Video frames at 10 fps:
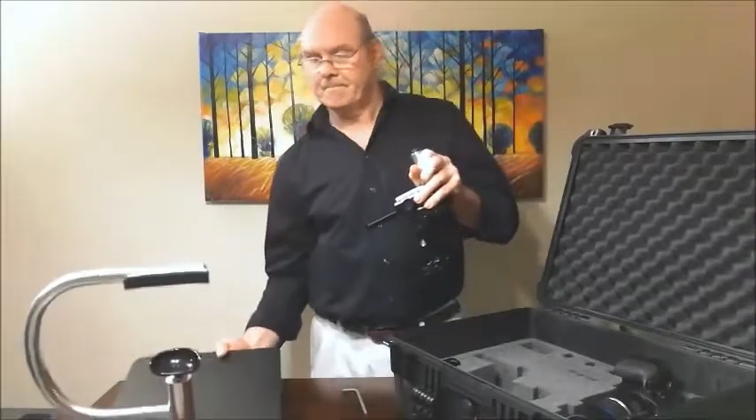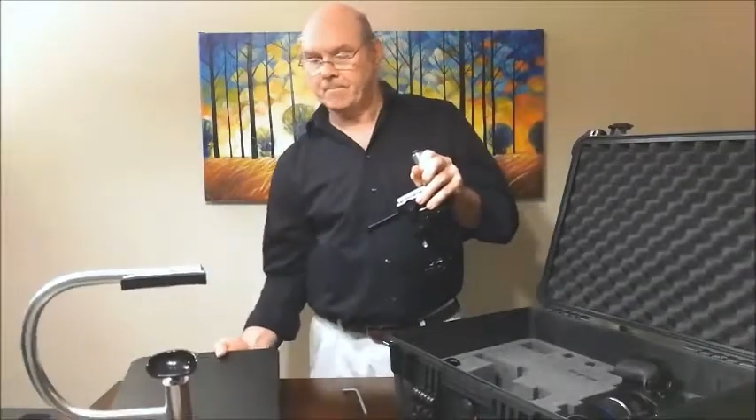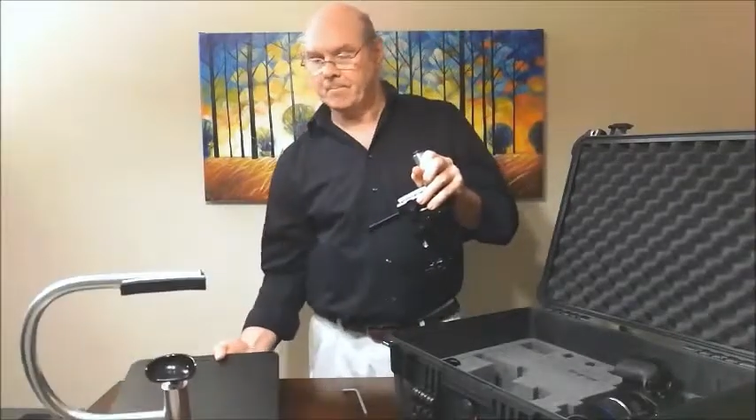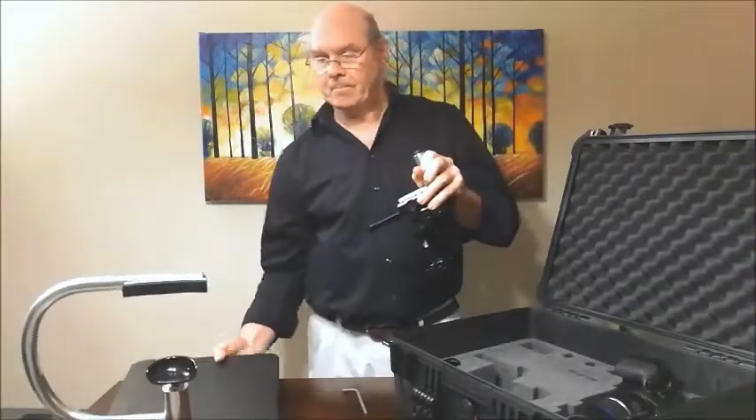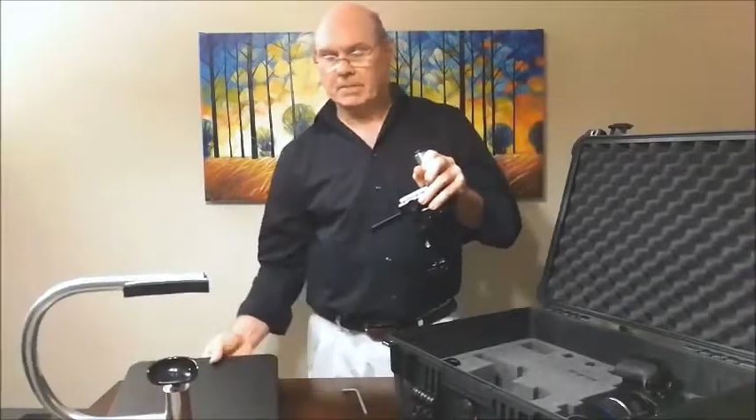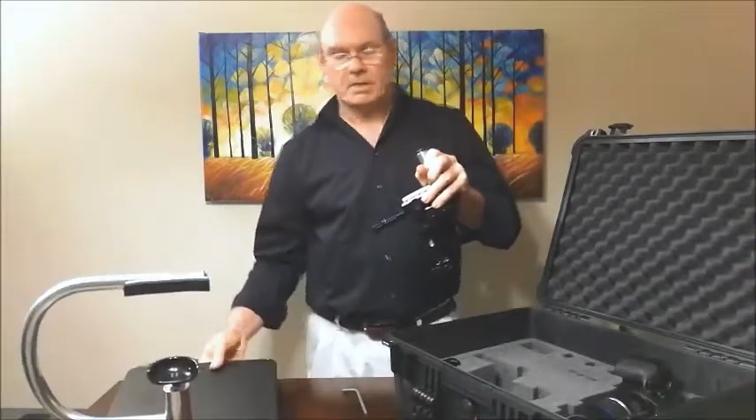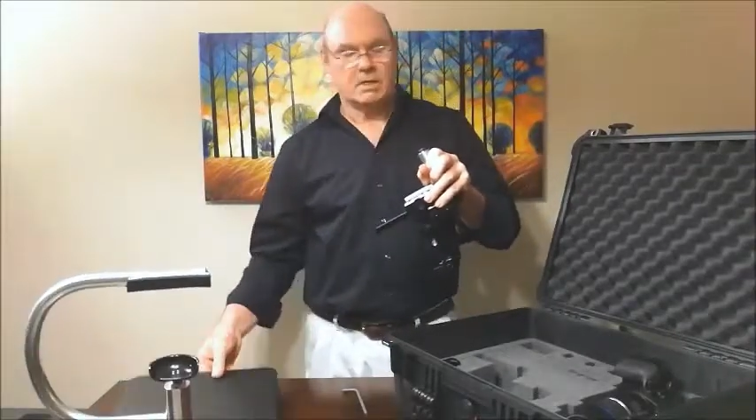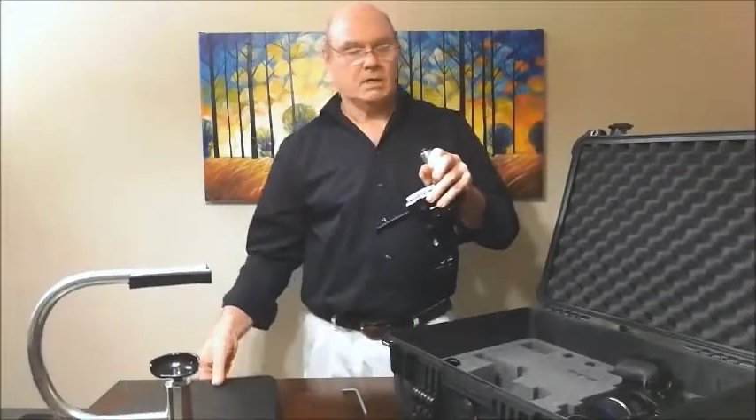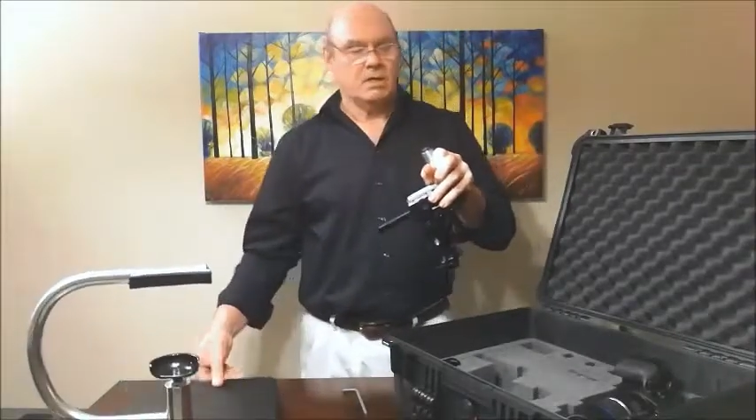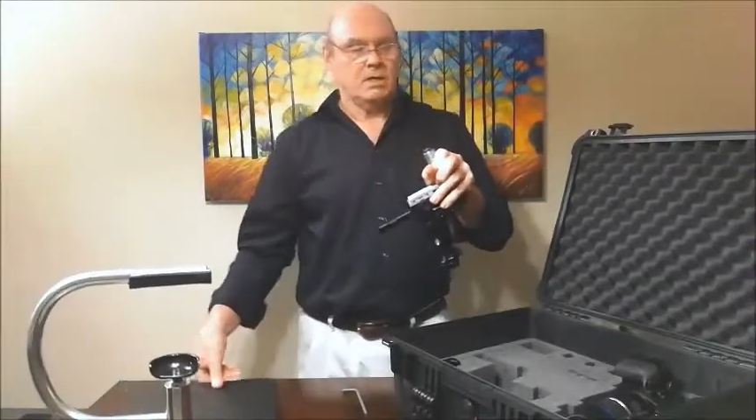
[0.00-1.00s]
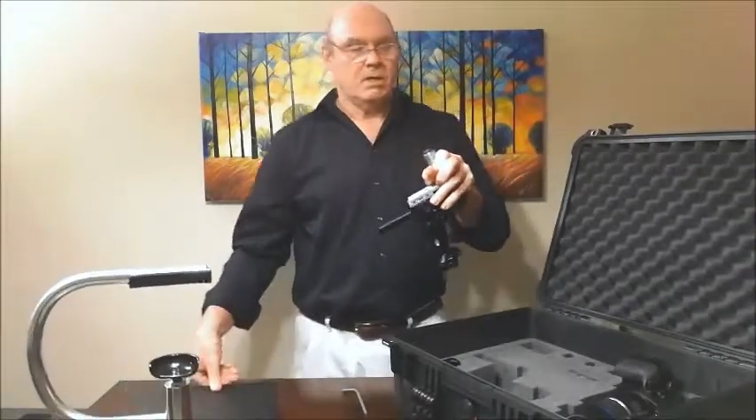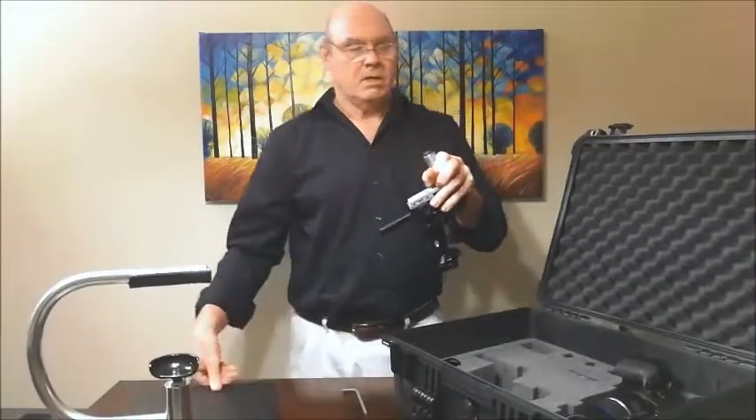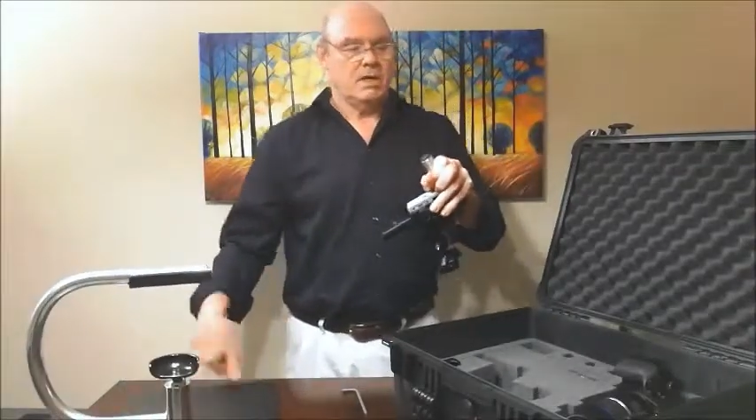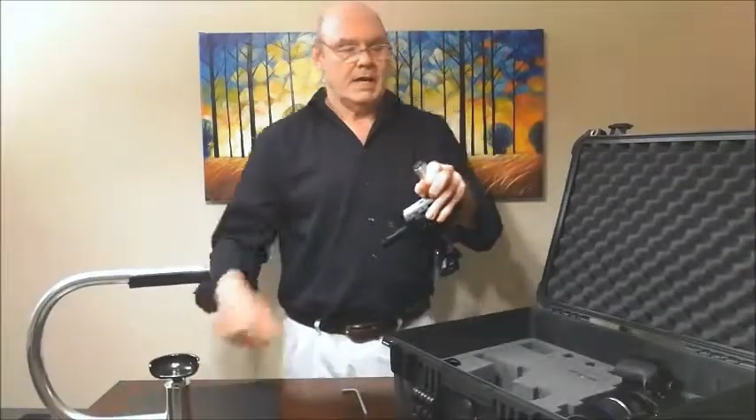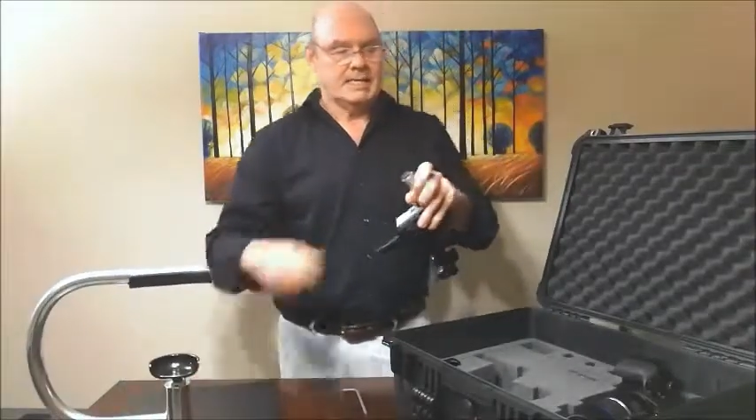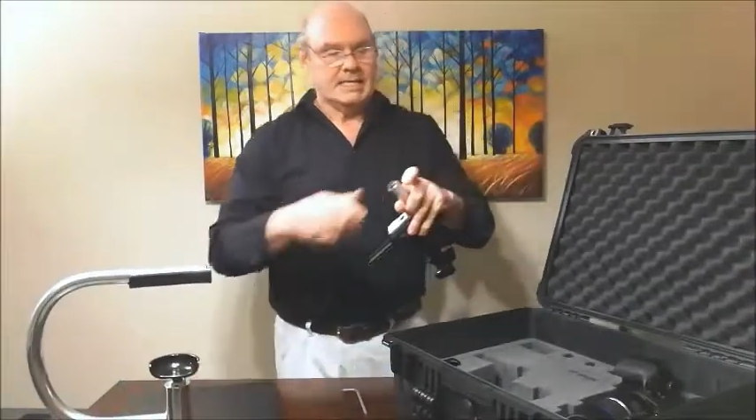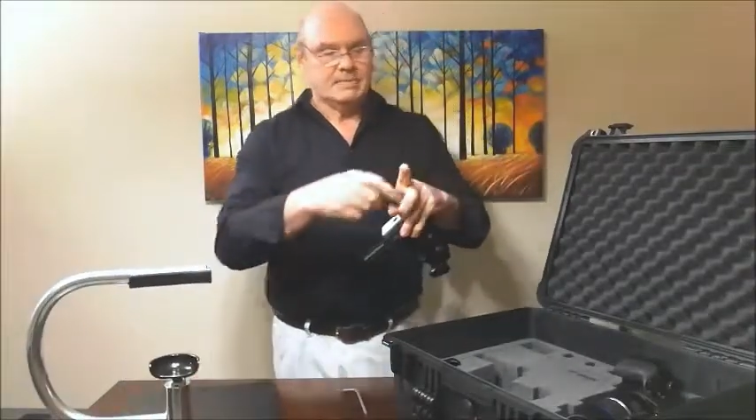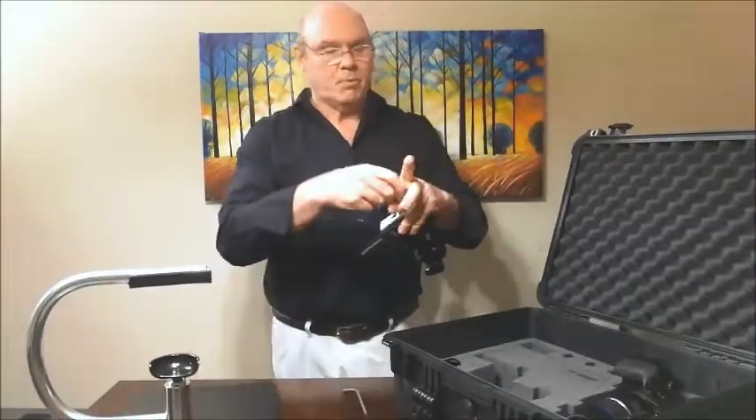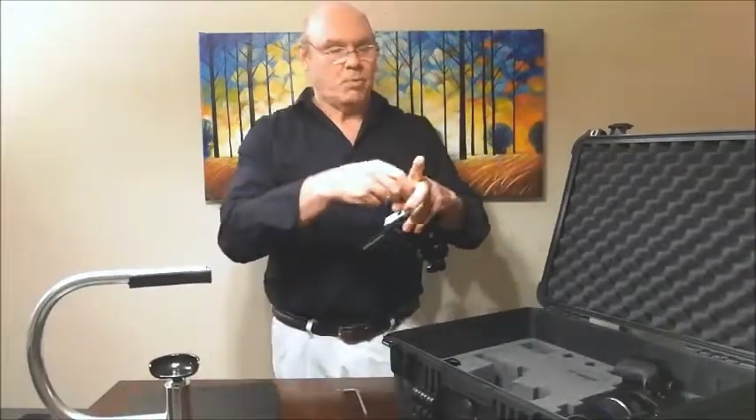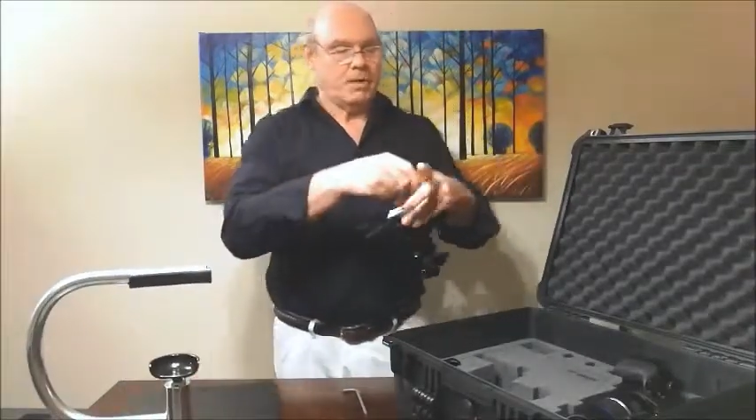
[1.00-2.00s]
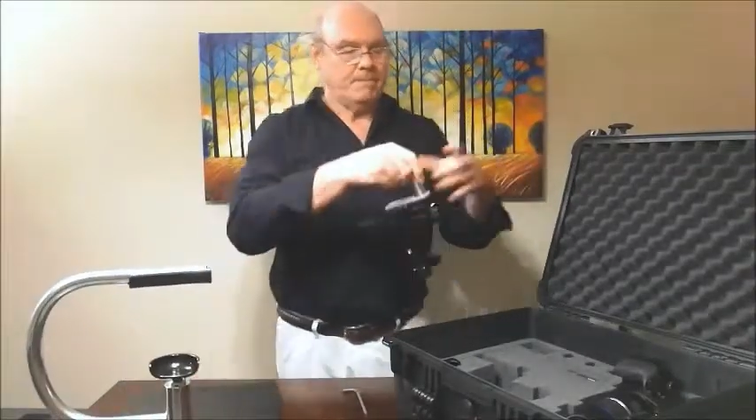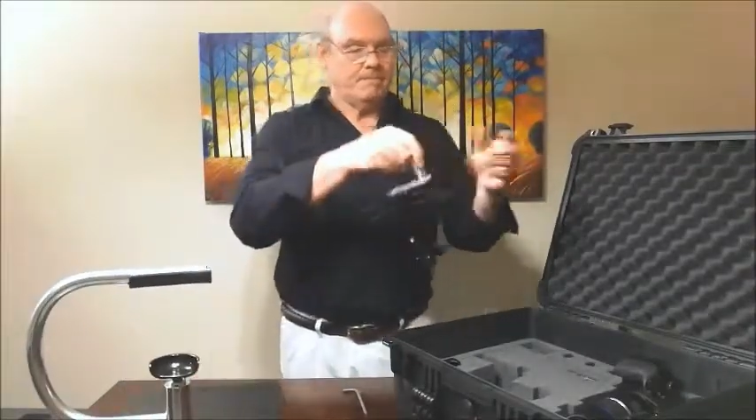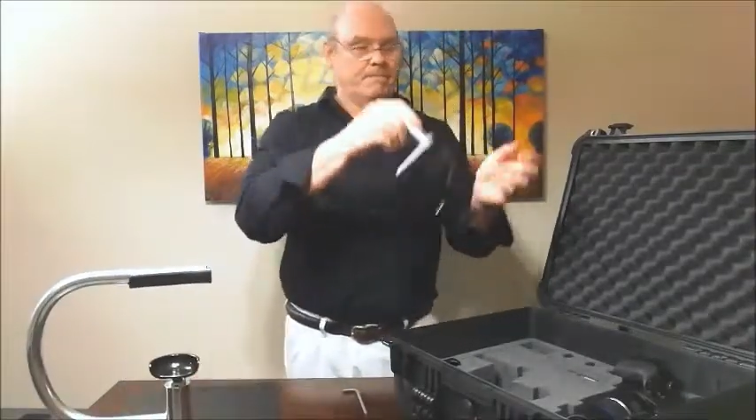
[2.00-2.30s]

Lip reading: at this point,